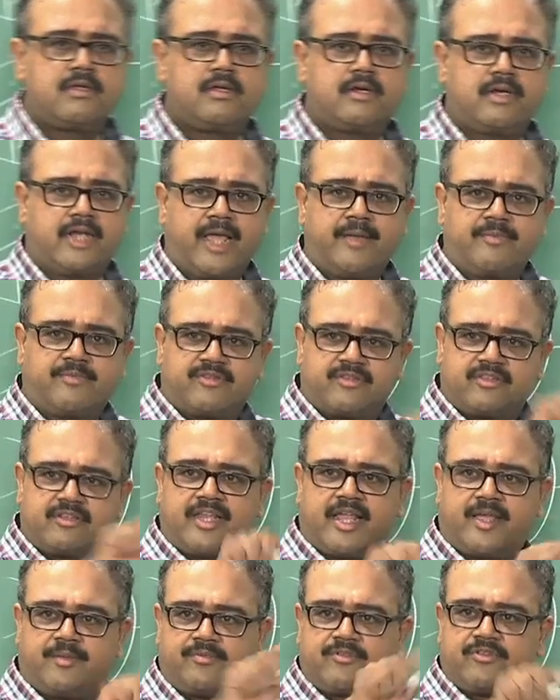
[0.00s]

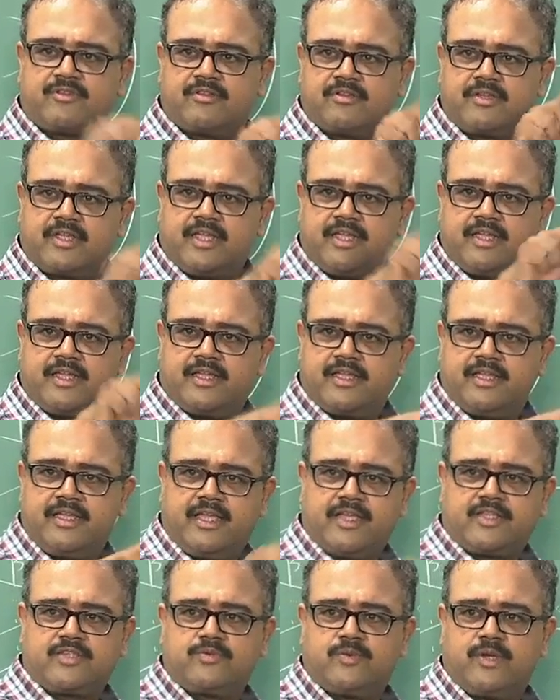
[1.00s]
Times, okay,
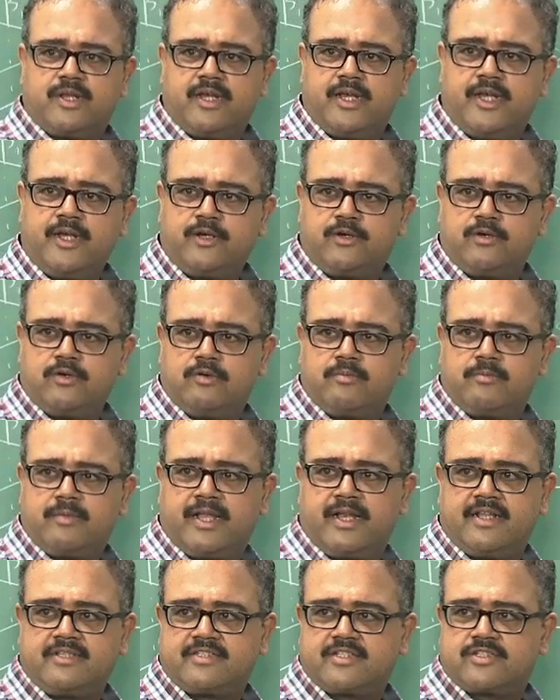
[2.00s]
x1 into
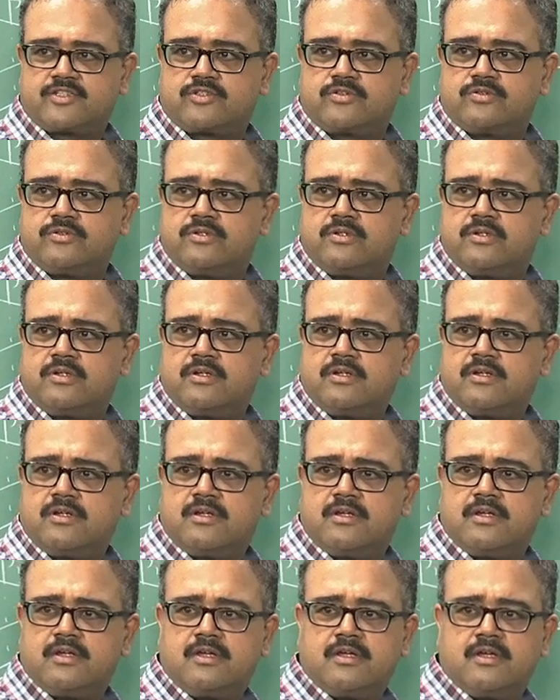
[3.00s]
minus x2
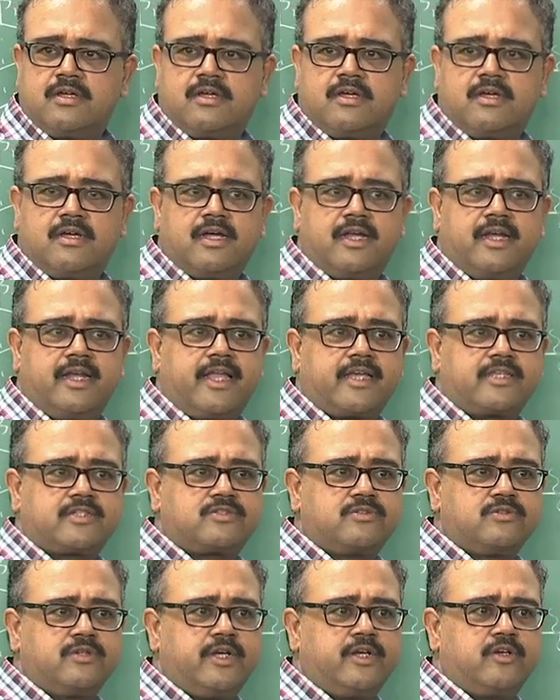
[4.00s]
and
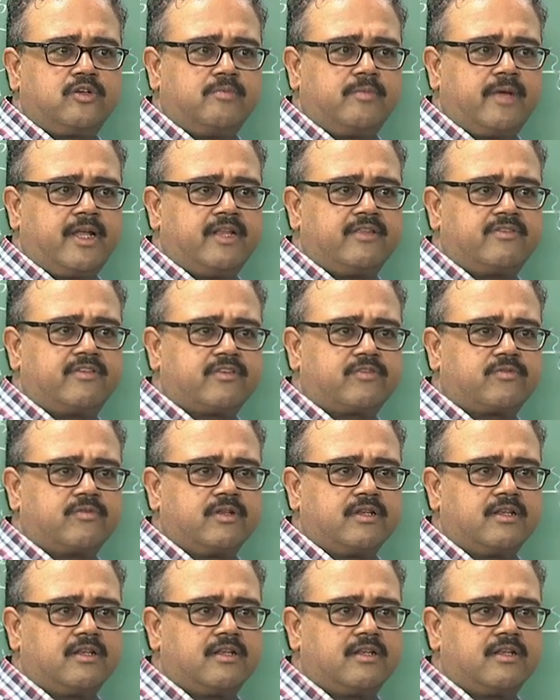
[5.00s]
x2 into minus x1,